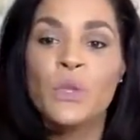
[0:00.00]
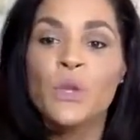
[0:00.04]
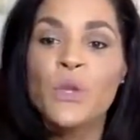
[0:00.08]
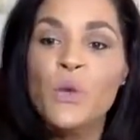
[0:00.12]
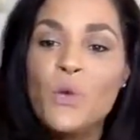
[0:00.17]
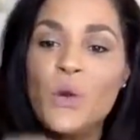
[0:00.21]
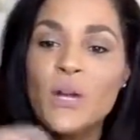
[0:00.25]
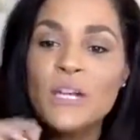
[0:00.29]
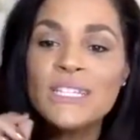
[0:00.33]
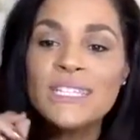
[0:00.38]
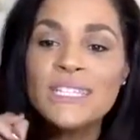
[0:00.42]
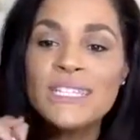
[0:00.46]

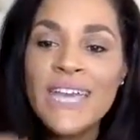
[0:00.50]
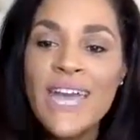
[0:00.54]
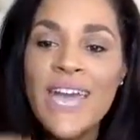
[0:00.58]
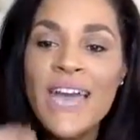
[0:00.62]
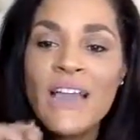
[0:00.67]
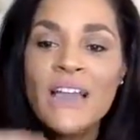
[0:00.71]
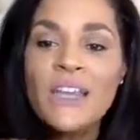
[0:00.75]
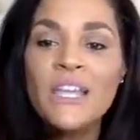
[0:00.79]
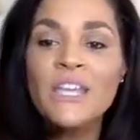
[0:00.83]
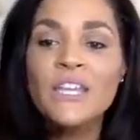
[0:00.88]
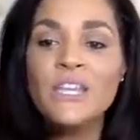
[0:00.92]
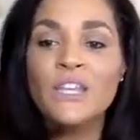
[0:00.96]
who are
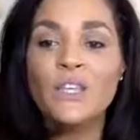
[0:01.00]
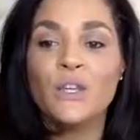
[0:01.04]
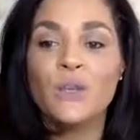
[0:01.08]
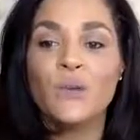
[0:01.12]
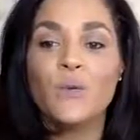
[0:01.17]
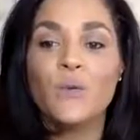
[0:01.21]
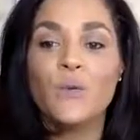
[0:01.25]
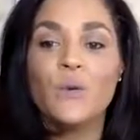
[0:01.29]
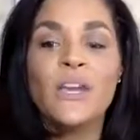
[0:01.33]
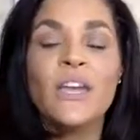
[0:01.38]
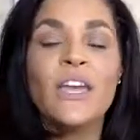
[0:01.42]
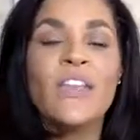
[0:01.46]
telling
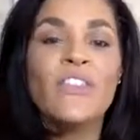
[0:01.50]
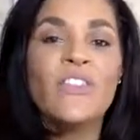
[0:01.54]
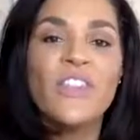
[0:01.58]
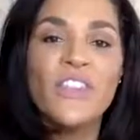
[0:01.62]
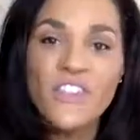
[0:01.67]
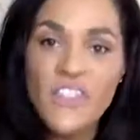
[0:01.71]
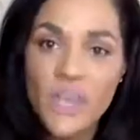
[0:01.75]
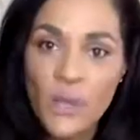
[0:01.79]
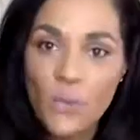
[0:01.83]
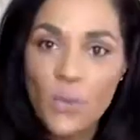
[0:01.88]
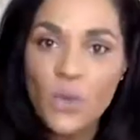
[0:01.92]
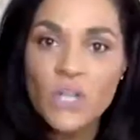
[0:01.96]
you
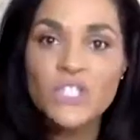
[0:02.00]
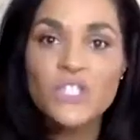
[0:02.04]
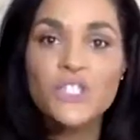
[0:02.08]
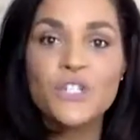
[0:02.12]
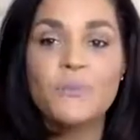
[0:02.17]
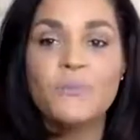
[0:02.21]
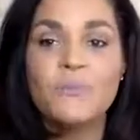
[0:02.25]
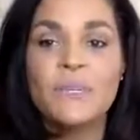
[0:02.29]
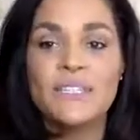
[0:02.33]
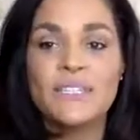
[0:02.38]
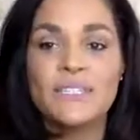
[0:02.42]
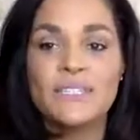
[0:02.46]
that they want
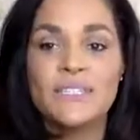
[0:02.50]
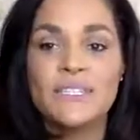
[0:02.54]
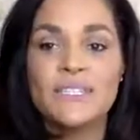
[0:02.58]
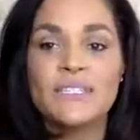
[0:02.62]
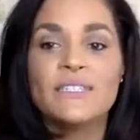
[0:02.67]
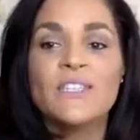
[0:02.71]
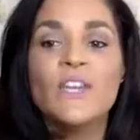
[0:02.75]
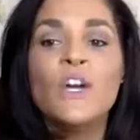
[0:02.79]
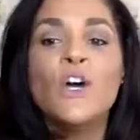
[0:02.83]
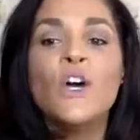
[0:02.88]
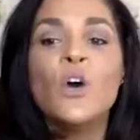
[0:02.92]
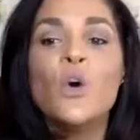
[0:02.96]
your
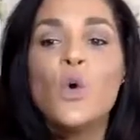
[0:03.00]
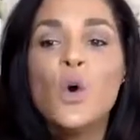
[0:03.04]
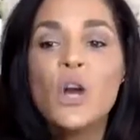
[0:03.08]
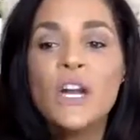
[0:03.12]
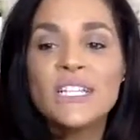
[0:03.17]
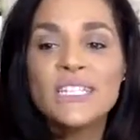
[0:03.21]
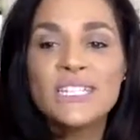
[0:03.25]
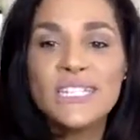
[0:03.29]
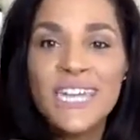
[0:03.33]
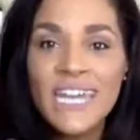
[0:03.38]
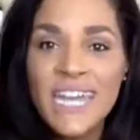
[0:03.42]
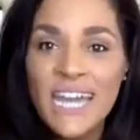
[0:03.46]
business, who
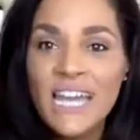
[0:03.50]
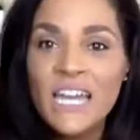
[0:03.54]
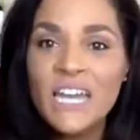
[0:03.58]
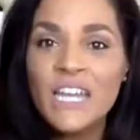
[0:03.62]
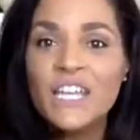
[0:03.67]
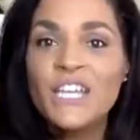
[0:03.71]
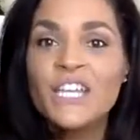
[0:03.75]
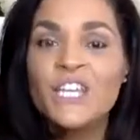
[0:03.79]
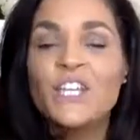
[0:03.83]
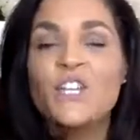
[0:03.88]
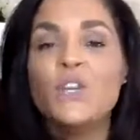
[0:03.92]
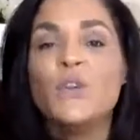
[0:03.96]
are
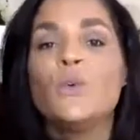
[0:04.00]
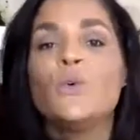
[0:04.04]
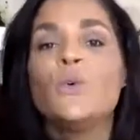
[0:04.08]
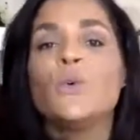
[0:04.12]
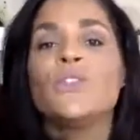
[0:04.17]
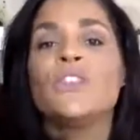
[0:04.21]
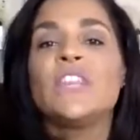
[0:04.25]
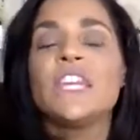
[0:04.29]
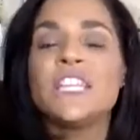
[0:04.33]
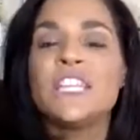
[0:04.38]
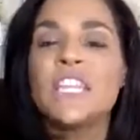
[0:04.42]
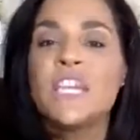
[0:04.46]
telling
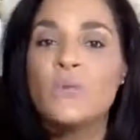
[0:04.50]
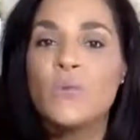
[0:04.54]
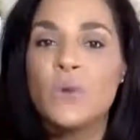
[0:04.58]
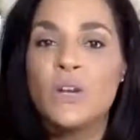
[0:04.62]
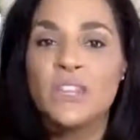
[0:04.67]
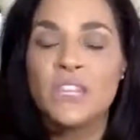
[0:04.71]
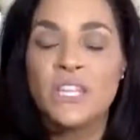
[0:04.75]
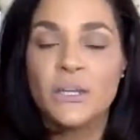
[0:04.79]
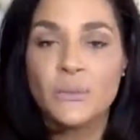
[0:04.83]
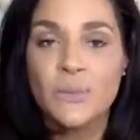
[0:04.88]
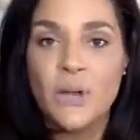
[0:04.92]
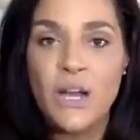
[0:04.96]
you that they
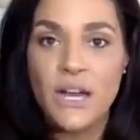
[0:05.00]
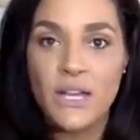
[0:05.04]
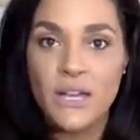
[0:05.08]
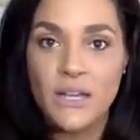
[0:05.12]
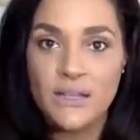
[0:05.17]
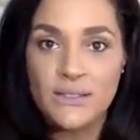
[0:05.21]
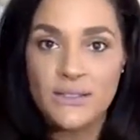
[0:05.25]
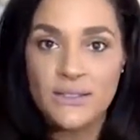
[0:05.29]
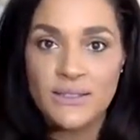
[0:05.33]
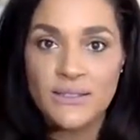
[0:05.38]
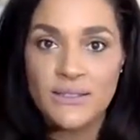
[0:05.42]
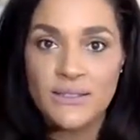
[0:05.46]
want their
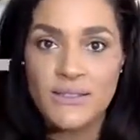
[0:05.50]
product.